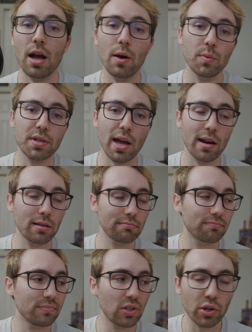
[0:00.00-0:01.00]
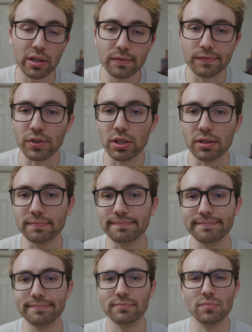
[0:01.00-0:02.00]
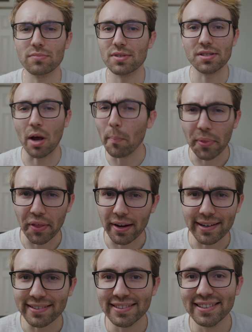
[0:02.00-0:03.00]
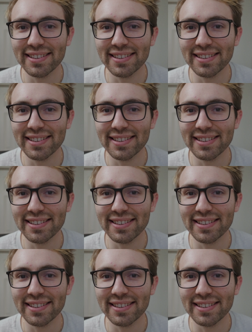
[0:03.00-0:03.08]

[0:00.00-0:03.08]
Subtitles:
I was kind of looking for something.